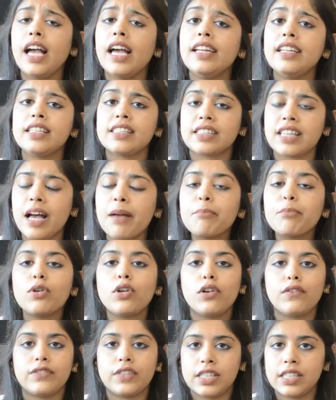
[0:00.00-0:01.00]
An
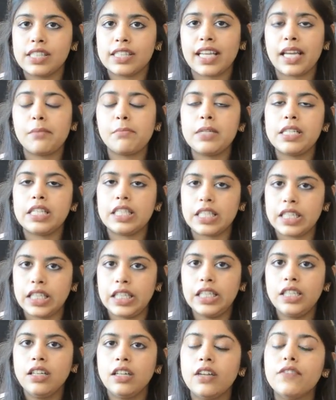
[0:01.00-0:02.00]
example of this can be
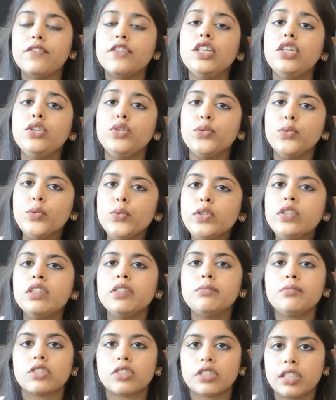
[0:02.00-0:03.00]
seen with the
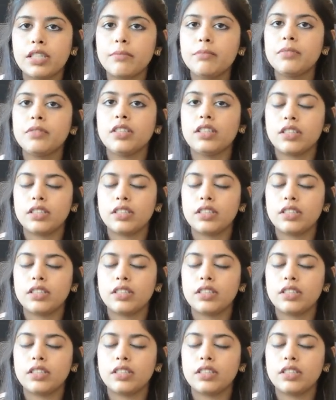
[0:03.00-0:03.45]
Uyghur Muslim